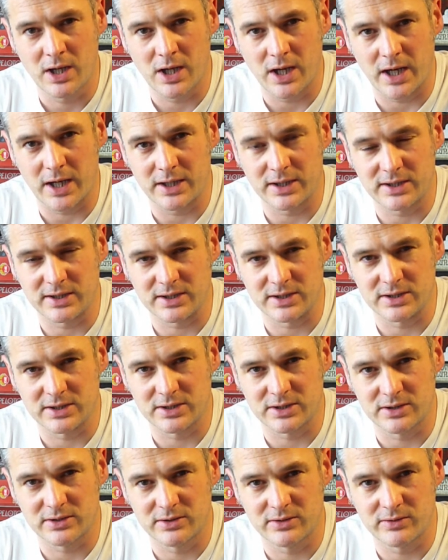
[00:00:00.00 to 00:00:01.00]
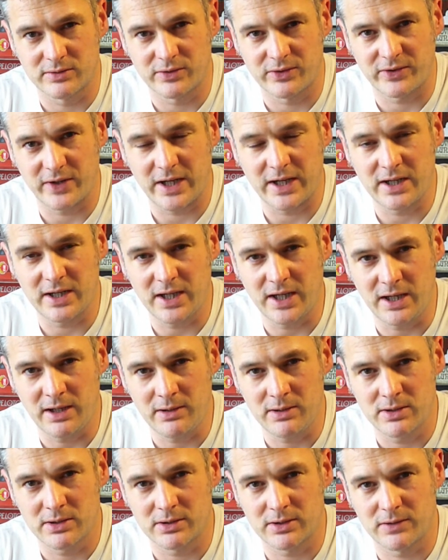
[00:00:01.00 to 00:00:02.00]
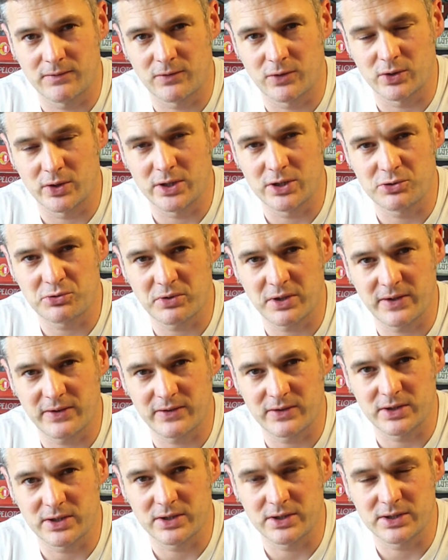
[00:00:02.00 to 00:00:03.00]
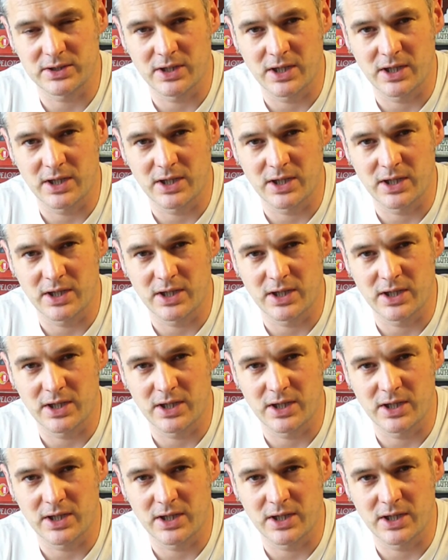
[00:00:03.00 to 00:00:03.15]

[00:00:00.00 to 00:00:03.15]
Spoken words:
until Sunday. If you're interested,